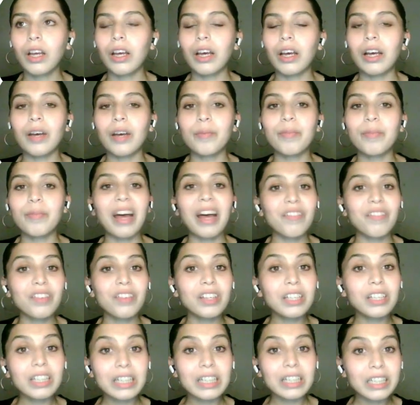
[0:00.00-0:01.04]

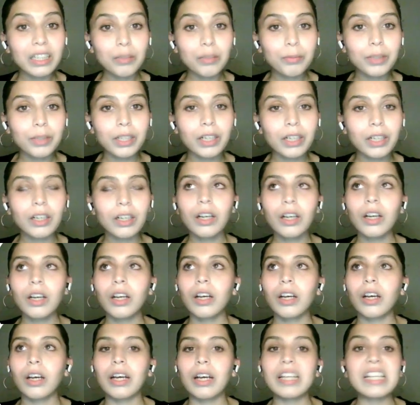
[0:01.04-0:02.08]
having anemia,
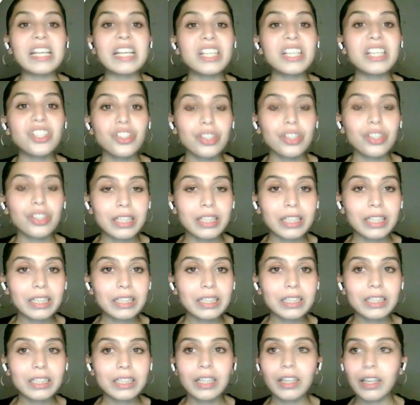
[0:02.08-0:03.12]
and that's just in
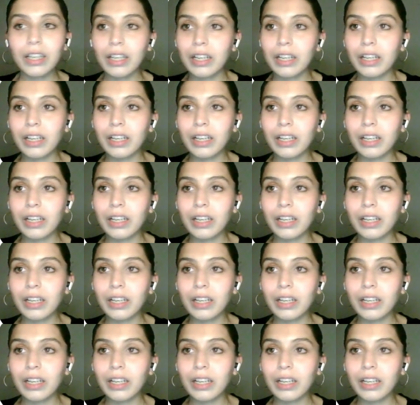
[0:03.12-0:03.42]
India.